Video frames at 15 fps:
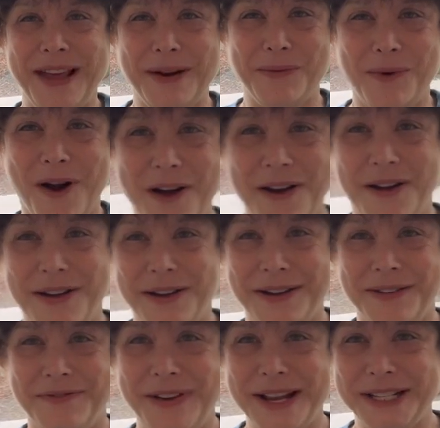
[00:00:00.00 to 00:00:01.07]
that raw
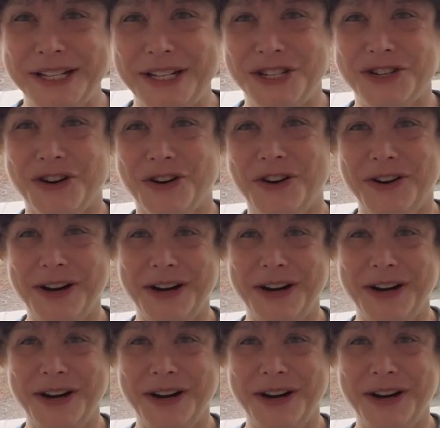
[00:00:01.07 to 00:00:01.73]
fancy sugar,